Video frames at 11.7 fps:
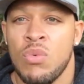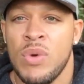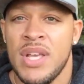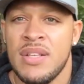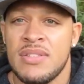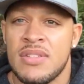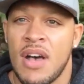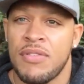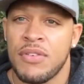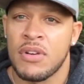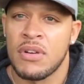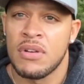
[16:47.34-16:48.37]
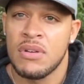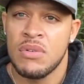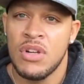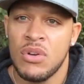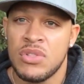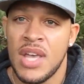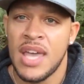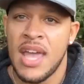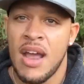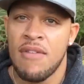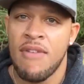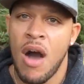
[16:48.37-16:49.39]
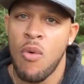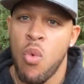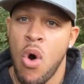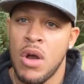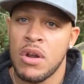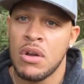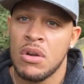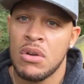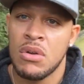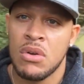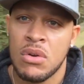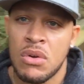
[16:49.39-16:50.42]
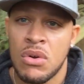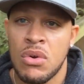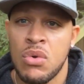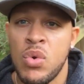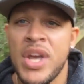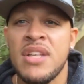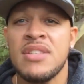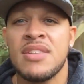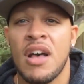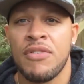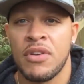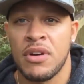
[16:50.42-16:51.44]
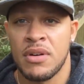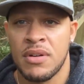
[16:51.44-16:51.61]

we suffer. We don't take care of our water, we suffer.